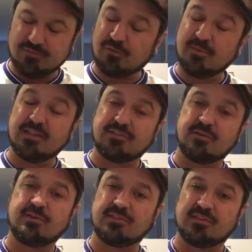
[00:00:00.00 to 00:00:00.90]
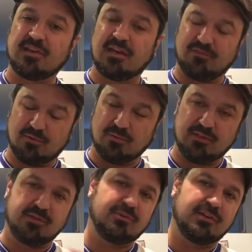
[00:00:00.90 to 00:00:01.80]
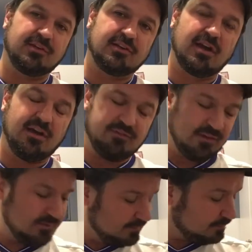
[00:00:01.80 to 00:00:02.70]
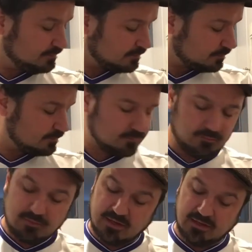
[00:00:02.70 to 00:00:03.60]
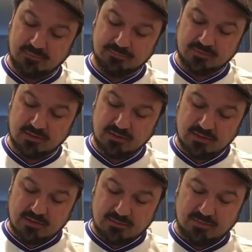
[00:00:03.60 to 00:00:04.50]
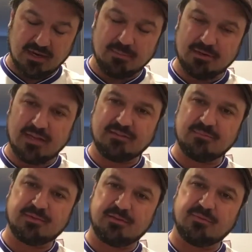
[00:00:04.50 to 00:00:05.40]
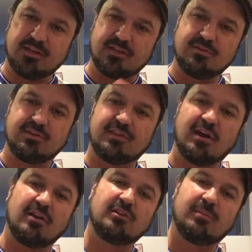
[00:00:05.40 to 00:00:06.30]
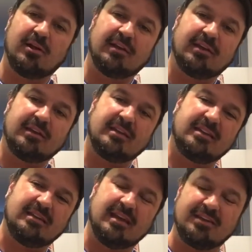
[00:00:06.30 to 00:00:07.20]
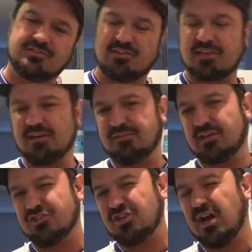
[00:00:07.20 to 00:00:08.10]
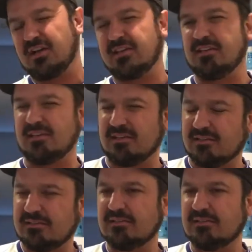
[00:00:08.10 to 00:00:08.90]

for me, that's always the sign of a really, really good kava. But when I used the alu ball, it had just kind of a chalky,